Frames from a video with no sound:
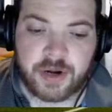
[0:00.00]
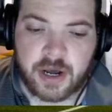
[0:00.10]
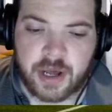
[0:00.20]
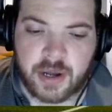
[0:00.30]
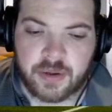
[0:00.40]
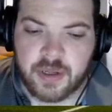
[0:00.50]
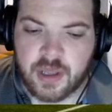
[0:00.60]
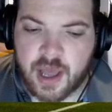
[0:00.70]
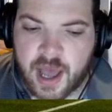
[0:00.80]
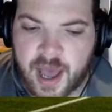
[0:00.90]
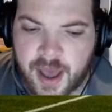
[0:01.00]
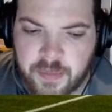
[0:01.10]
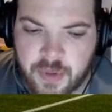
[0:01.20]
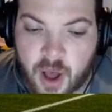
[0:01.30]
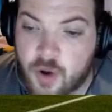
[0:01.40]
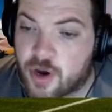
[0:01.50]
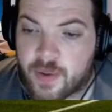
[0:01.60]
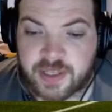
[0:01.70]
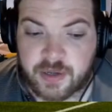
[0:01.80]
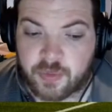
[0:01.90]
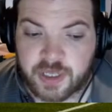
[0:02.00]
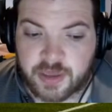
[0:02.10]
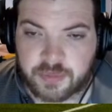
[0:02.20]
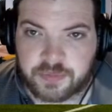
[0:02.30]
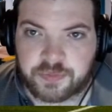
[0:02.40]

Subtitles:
No, I didn't. We didn't.